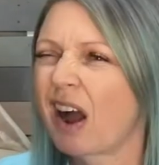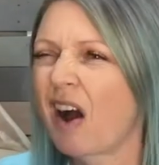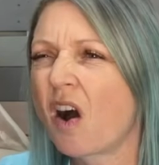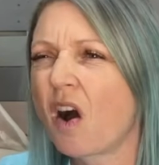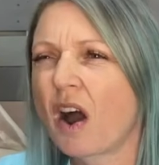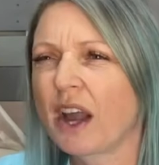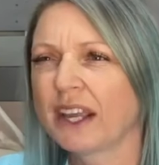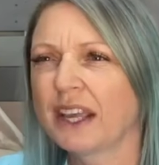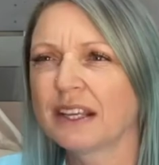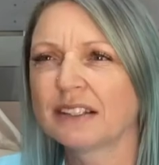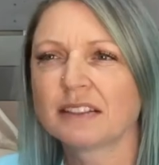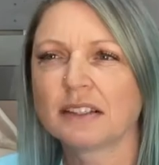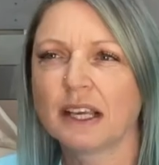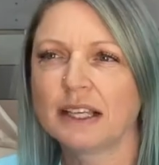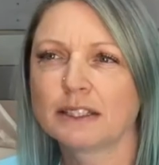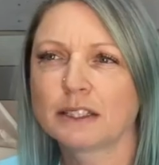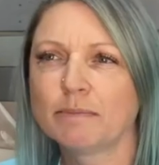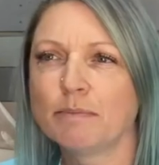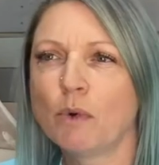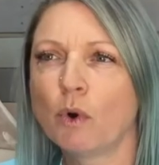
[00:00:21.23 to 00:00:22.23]
I guess
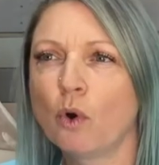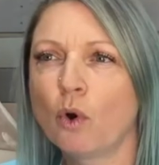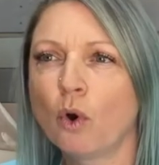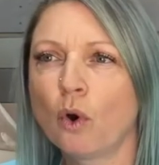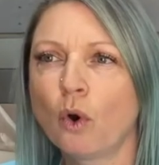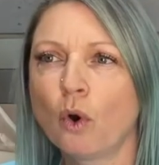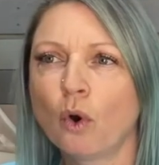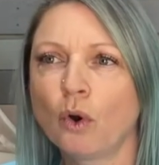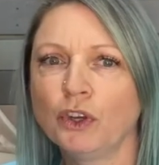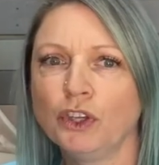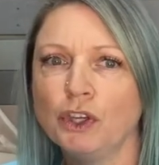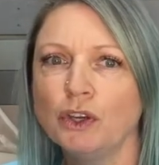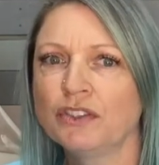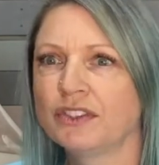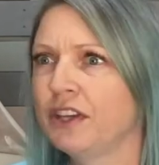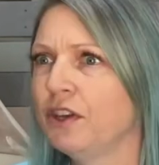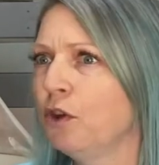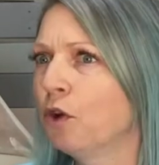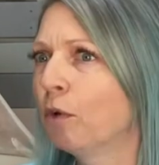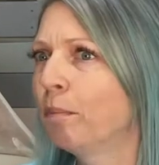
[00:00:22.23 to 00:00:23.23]
it's more
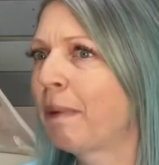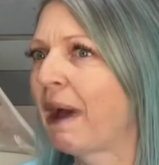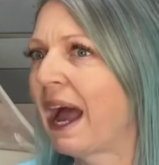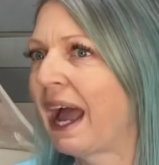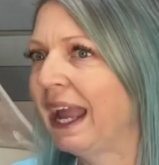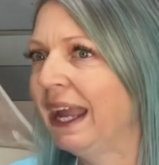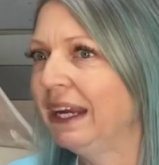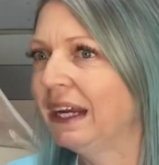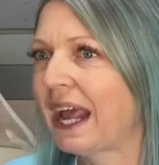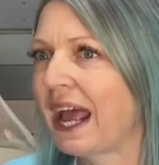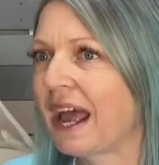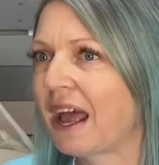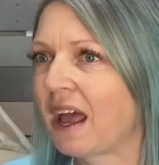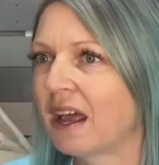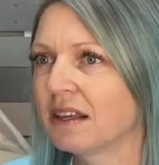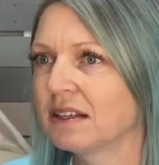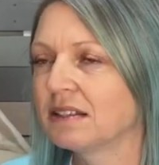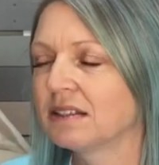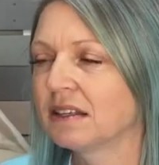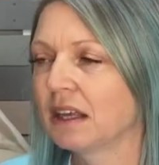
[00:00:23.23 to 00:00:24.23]
using your paint
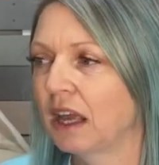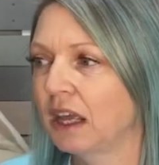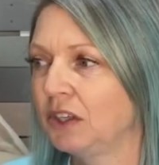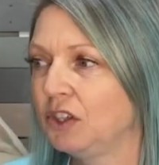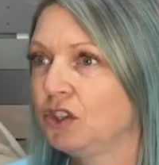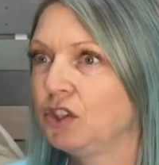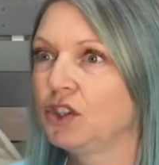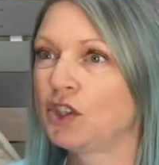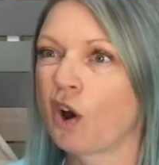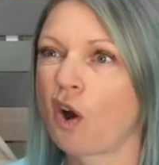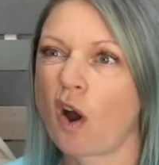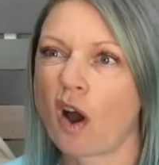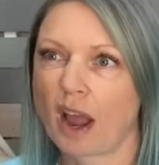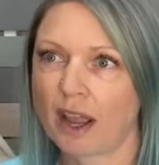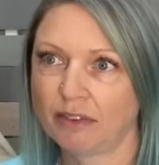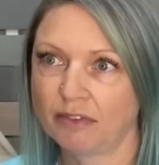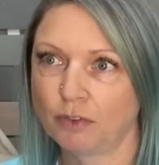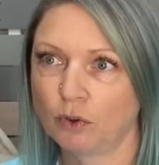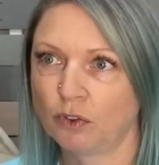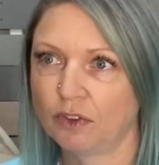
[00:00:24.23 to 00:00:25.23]
as a dye
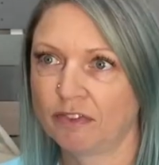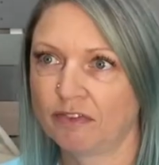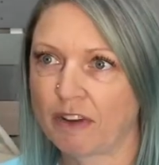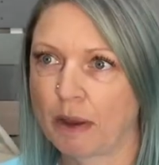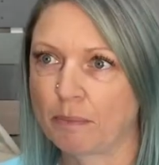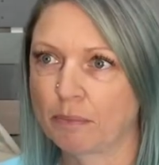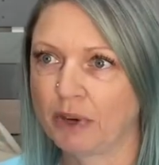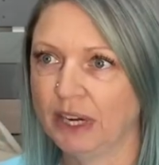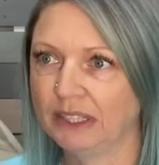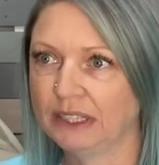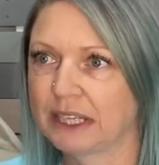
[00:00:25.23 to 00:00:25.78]
for the fabric.